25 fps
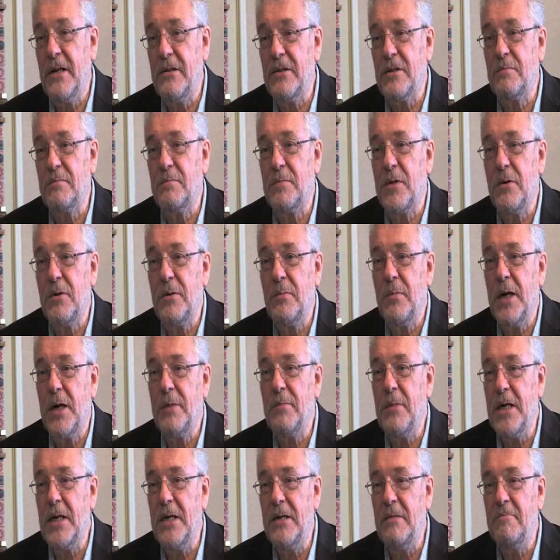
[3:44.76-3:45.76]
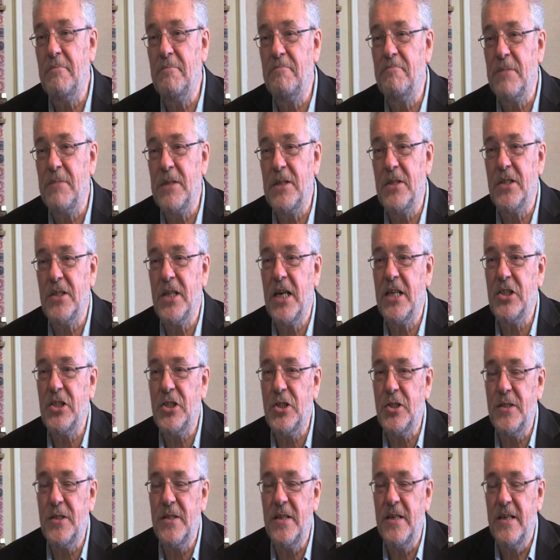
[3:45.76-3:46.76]
and that was probably my main
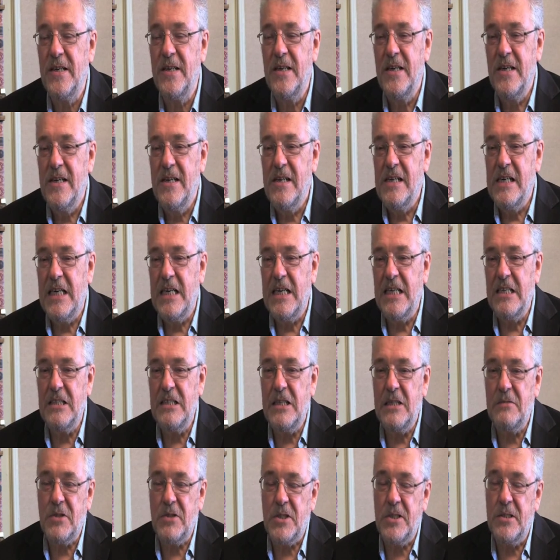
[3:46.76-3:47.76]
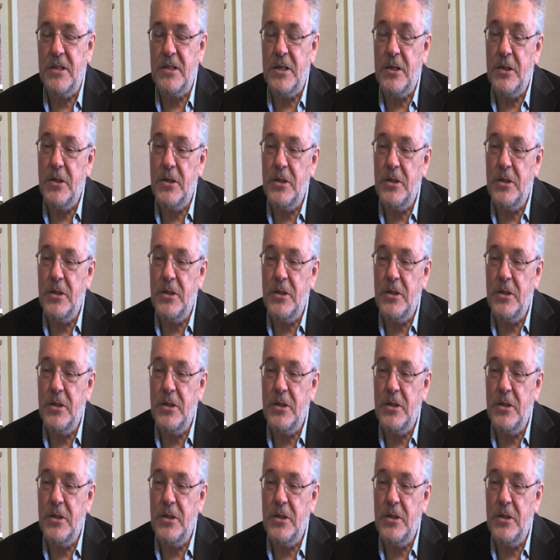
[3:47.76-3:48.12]
intention, and I've certainly